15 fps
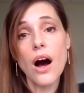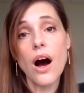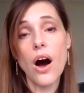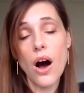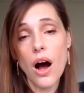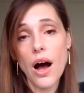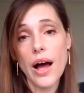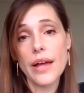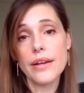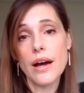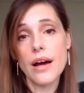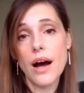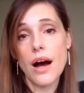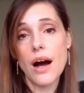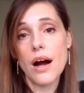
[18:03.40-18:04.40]
mm-hmm. on
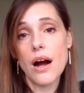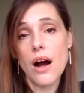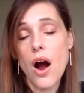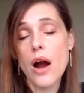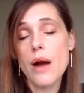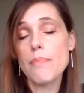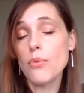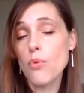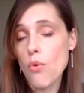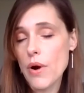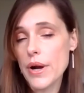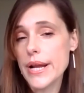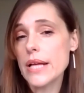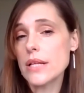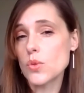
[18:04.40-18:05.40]
uh, our
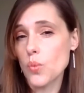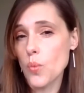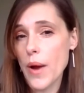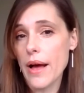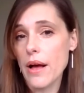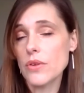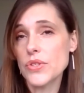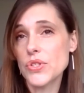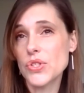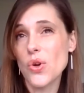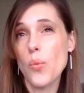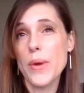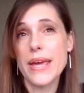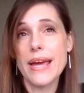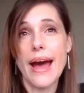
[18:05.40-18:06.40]
board as well.
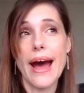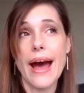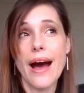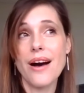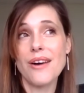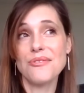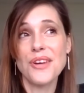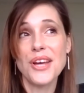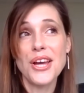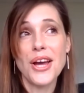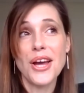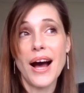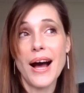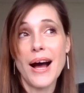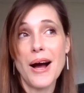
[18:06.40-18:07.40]
So we have
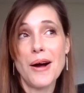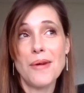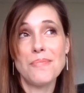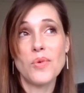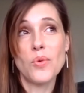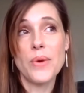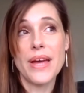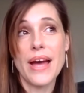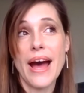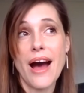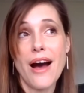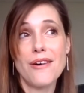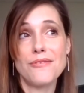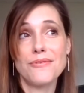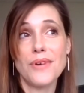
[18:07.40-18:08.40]
um, we
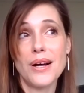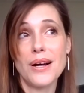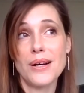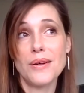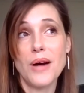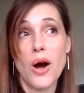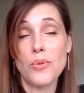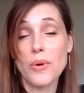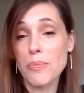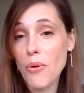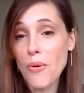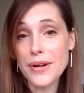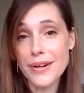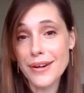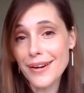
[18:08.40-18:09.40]
have a, a
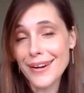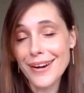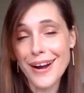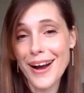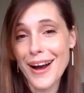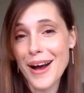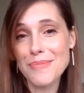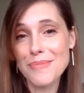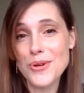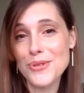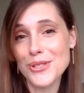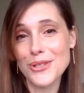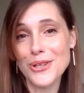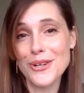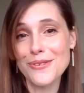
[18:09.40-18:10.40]
reporter um, who
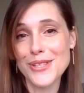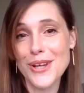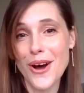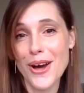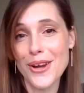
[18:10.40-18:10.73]
serves